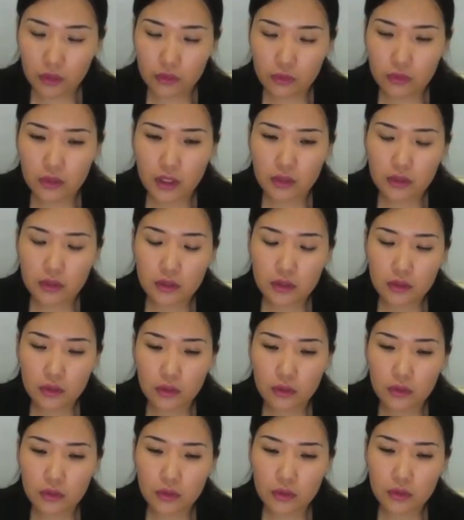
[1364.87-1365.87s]
To write this
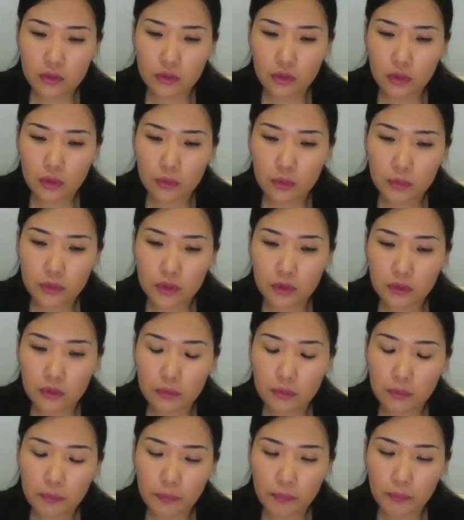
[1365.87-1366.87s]
code, you should open your
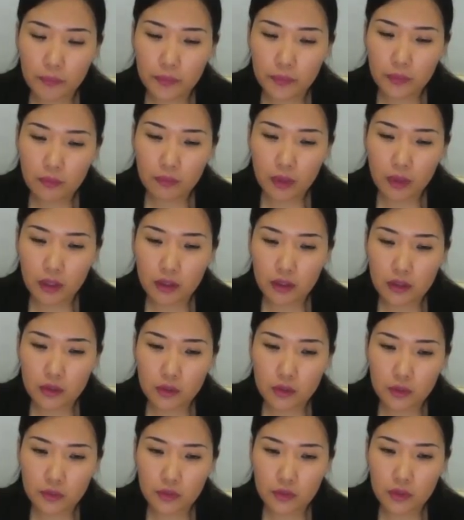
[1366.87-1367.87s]

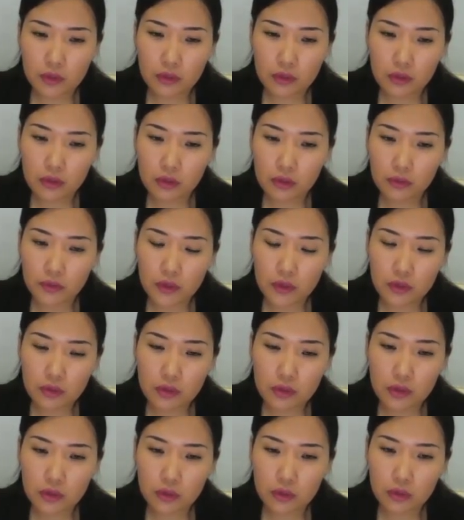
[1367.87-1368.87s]
Microsoft
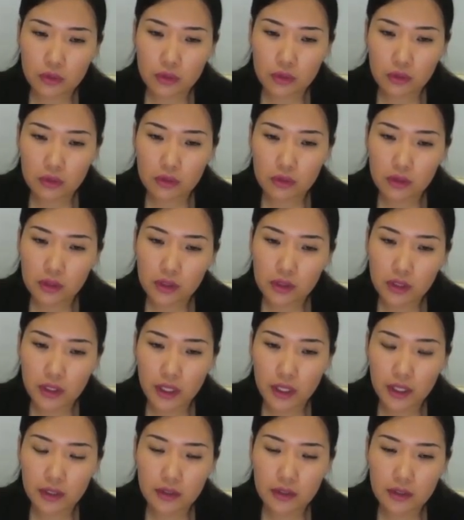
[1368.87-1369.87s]
Visual Studio,
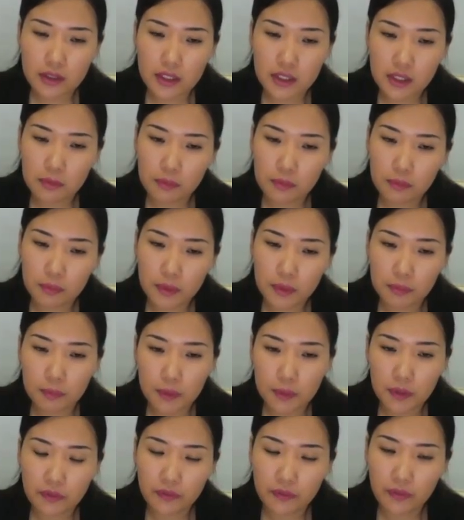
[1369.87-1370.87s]
create a
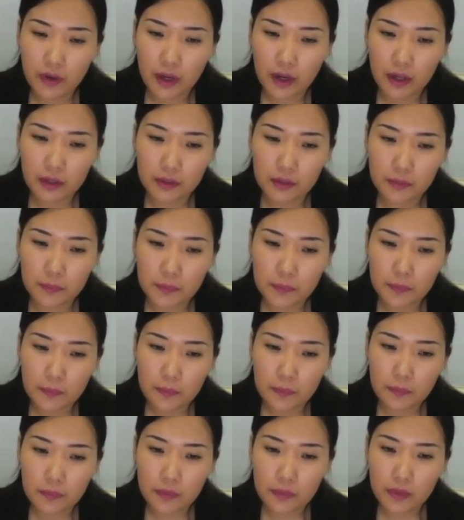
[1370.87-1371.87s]
CPP file,
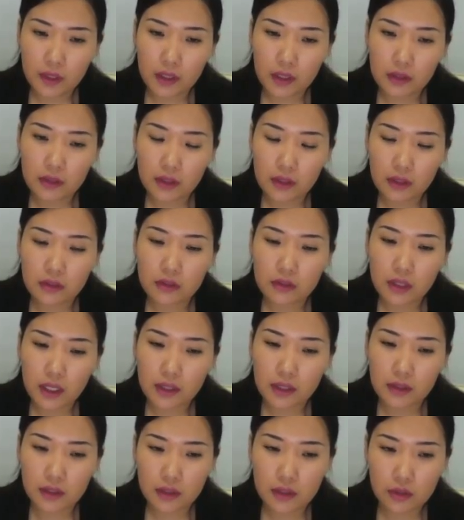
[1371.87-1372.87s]
and then
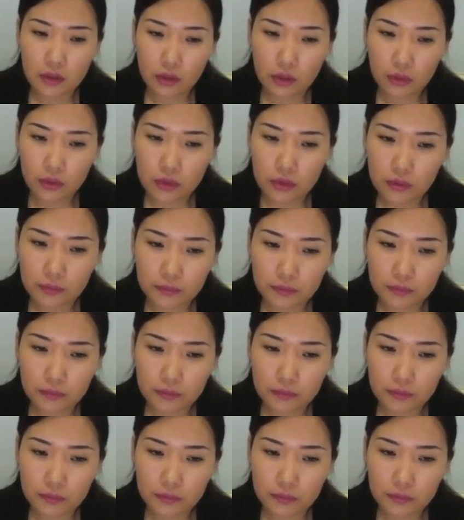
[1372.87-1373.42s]
write this code.